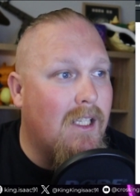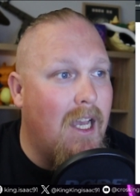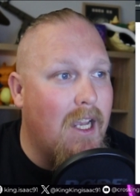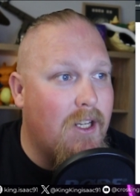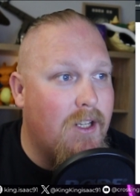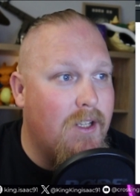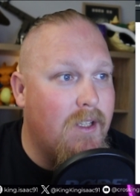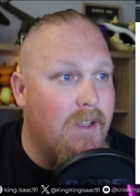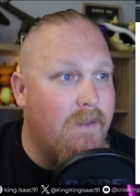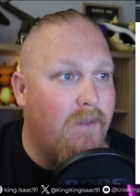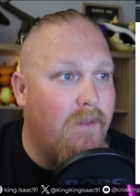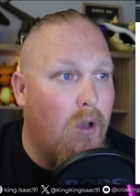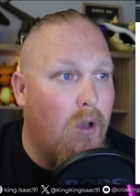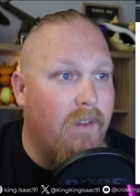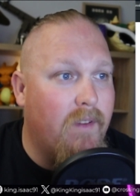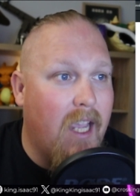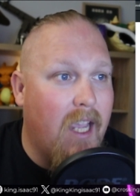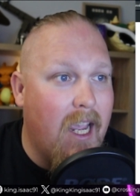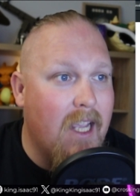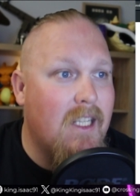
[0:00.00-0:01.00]
clashes
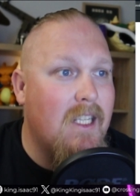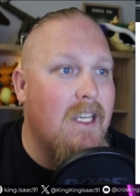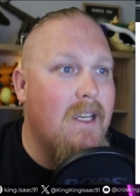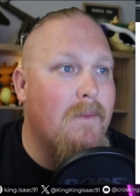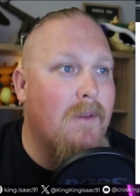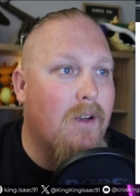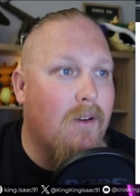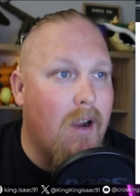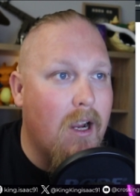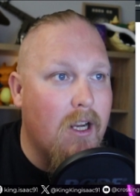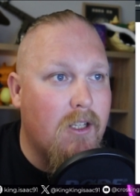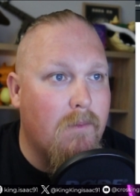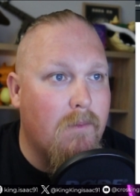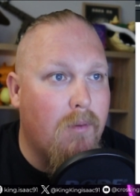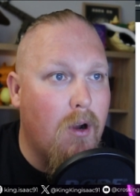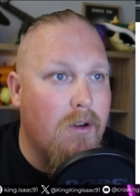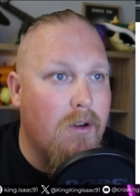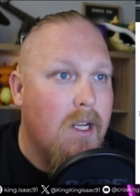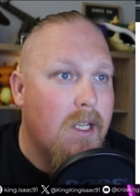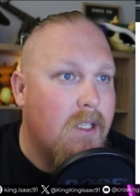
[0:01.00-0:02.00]
involving anti-immigration
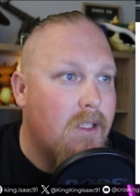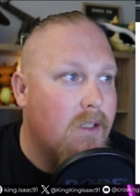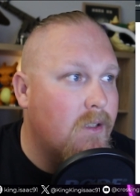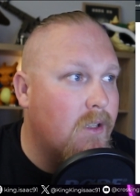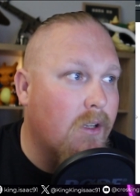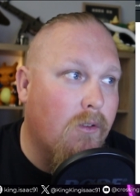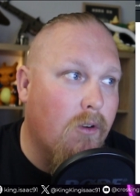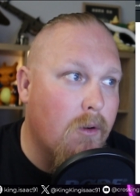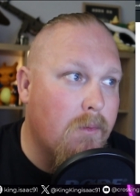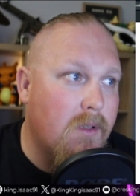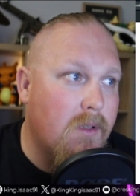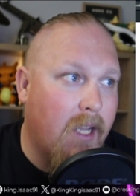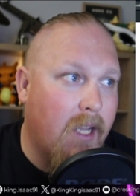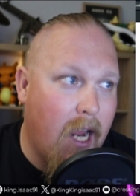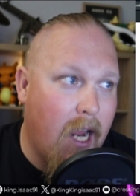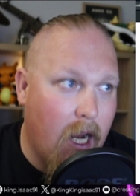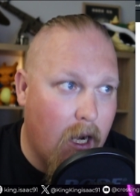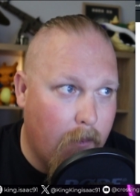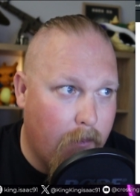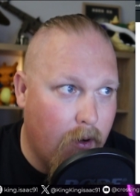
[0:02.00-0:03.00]
protesters, the groups of
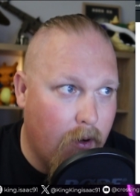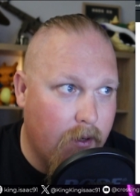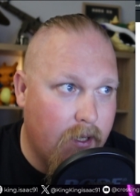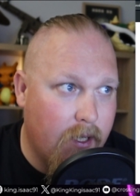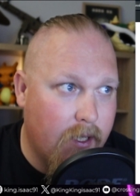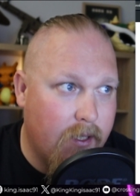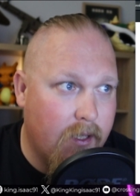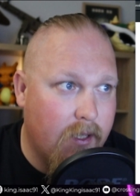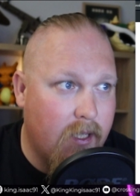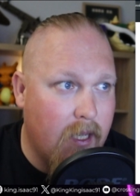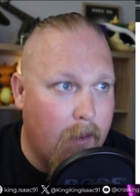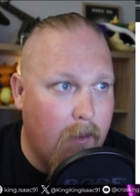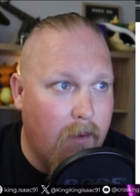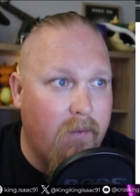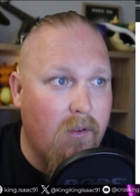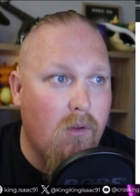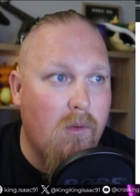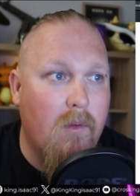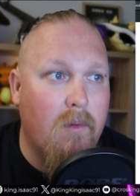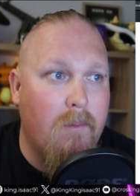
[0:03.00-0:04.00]
counter-protesters, some
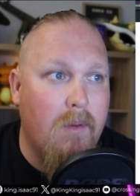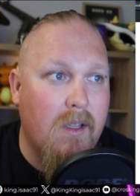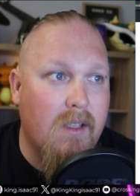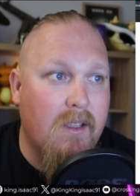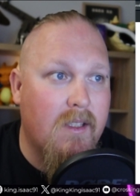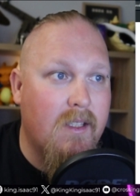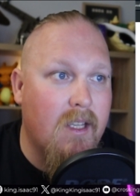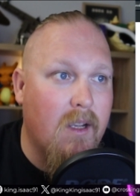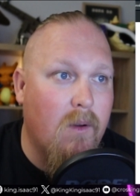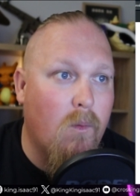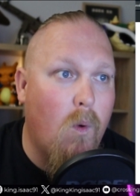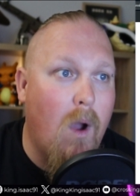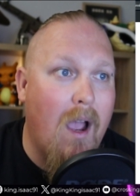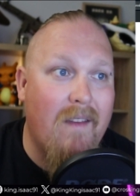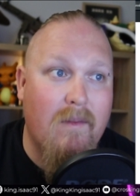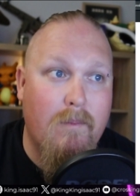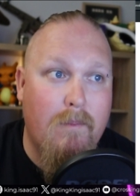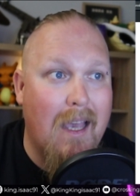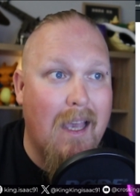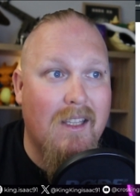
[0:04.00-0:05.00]
of whom have been seen
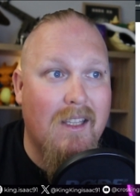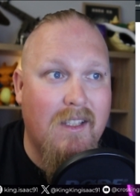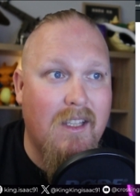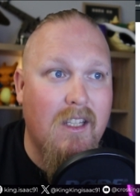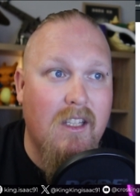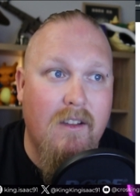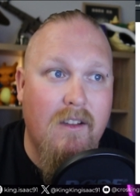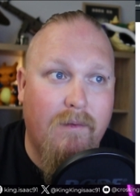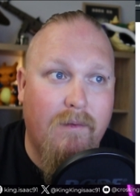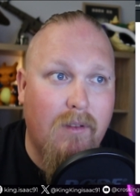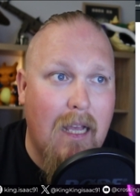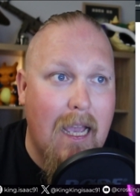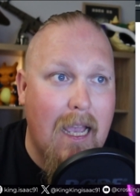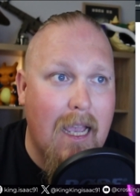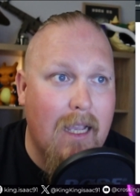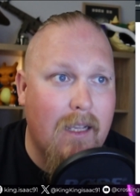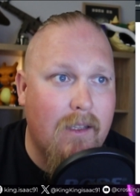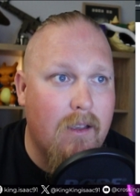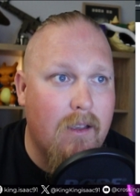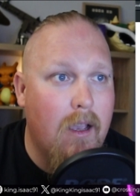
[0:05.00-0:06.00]
waving Palestinian
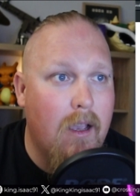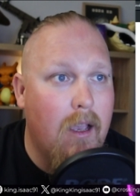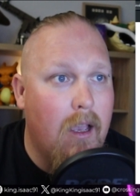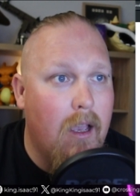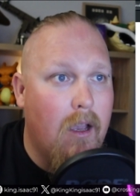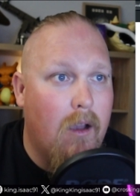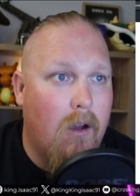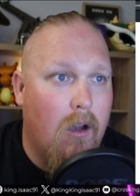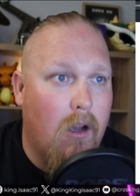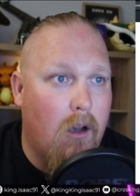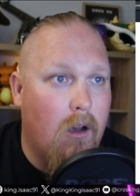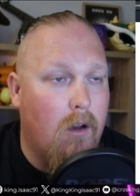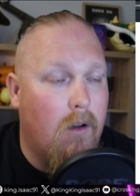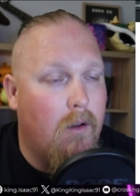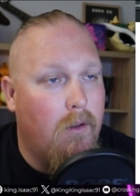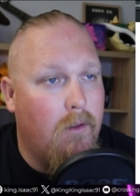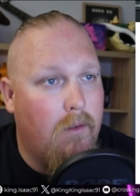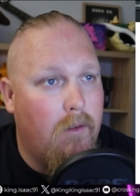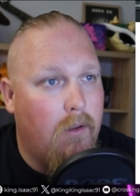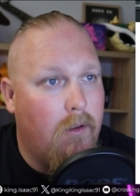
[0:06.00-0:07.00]
flags, oh,
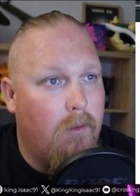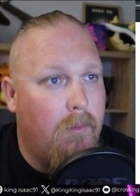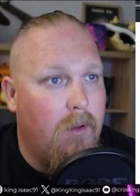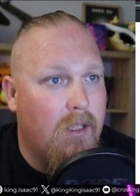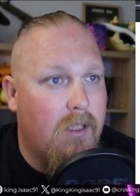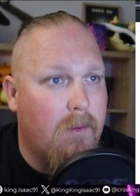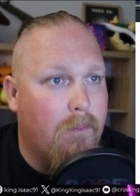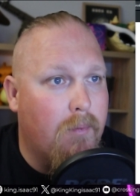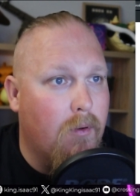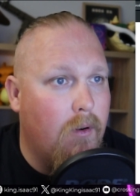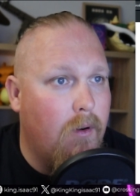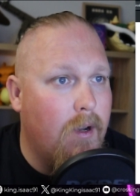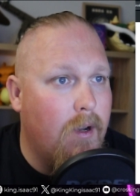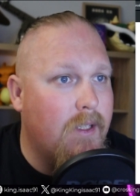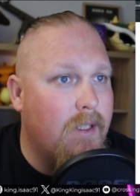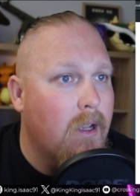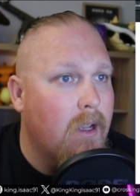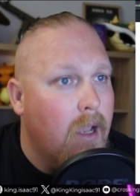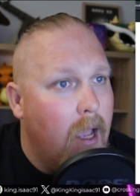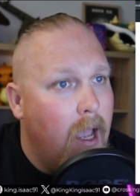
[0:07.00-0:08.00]
who'd be
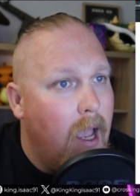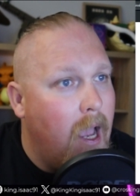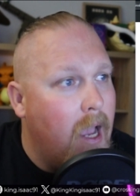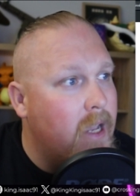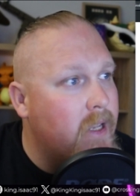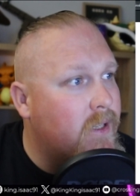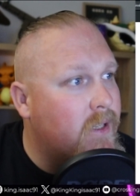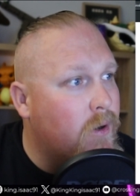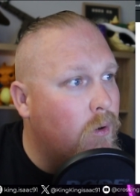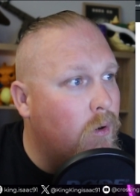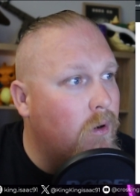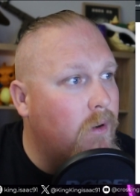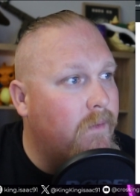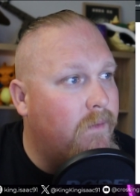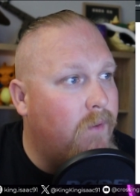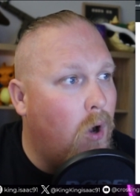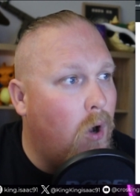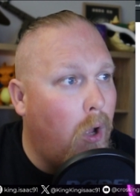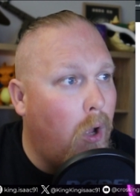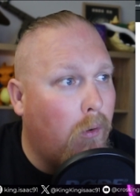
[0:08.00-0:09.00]
surprised, has
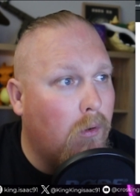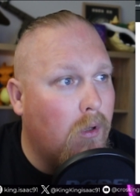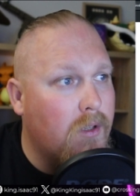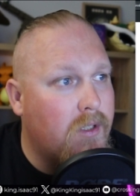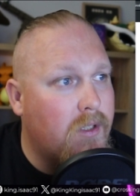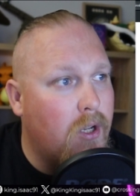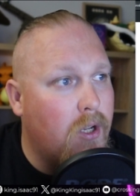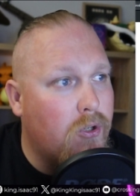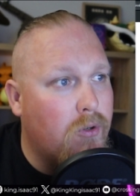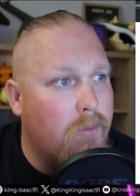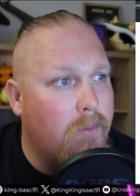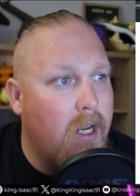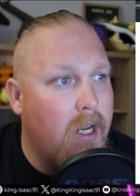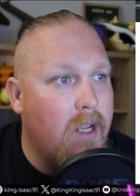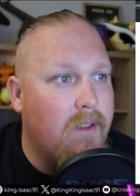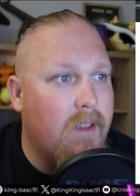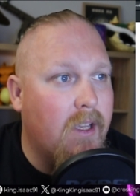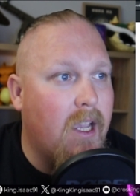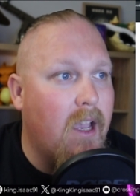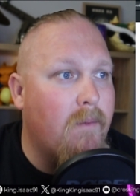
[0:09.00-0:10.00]
gone viral on social
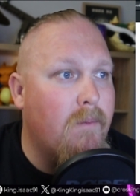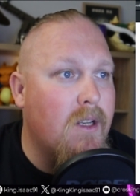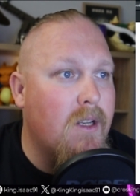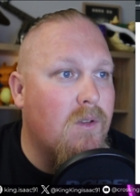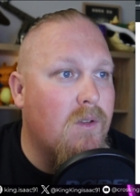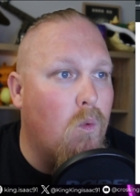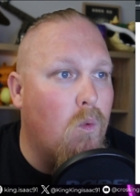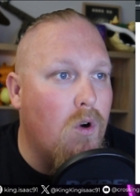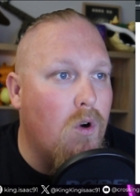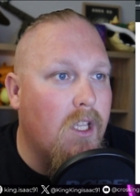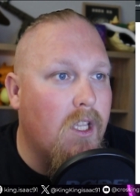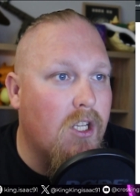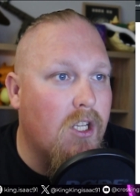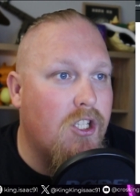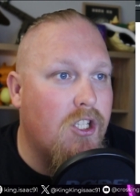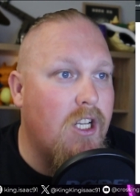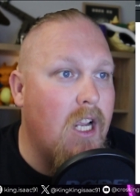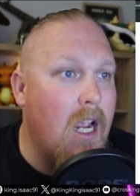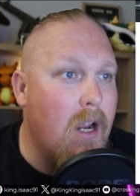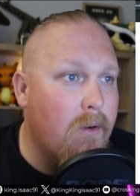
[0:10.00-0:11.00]
media, and the government is warning that
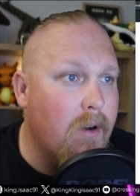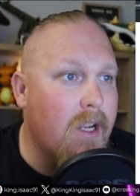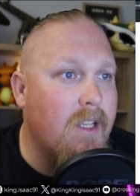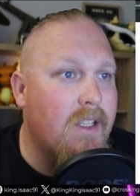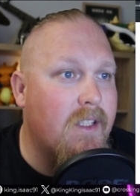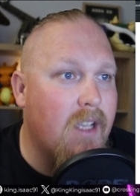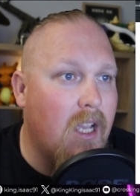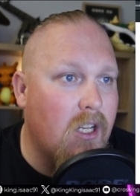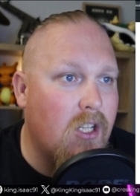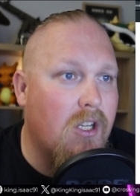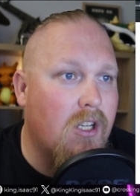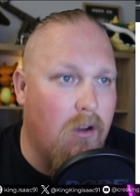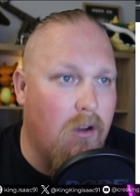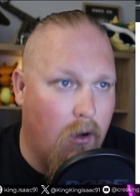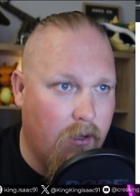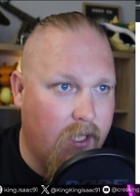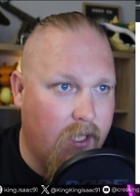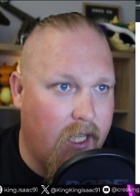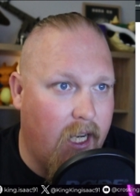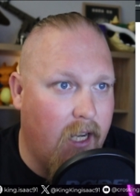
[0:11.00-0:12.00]
sharing such
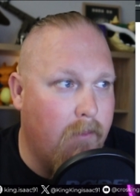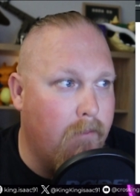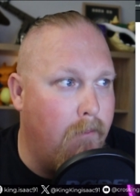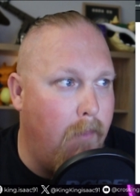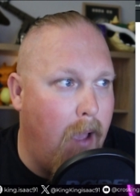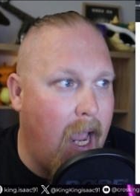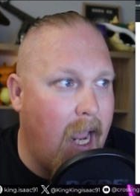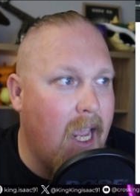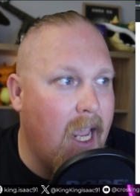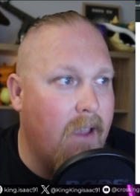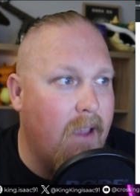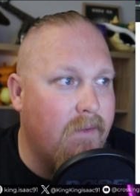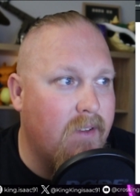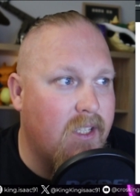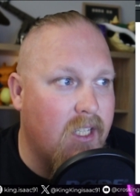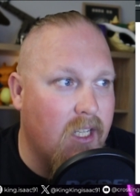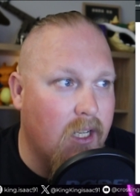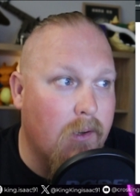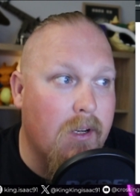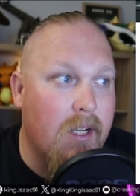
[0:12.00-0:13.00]
content may have
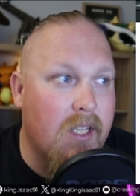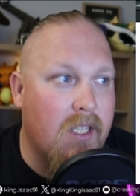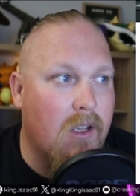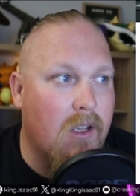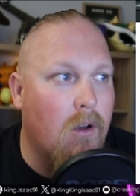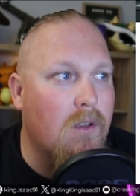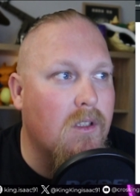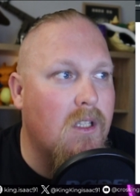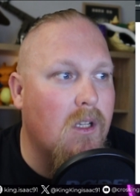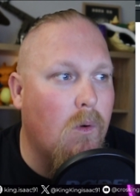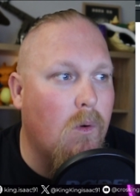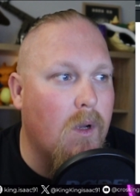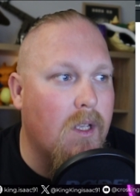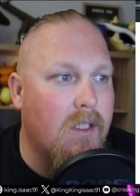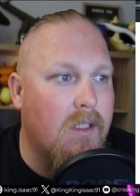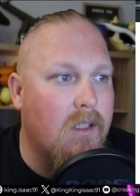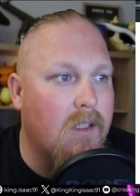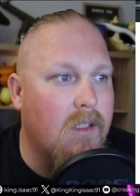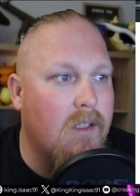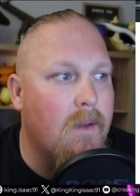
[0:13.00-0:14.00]
serious
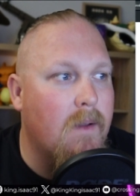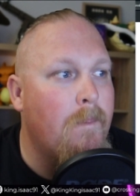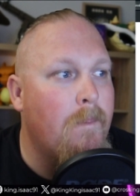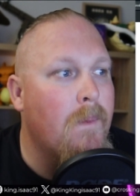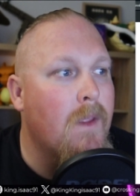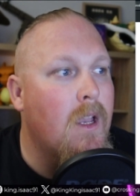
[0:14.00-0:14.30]
consequences.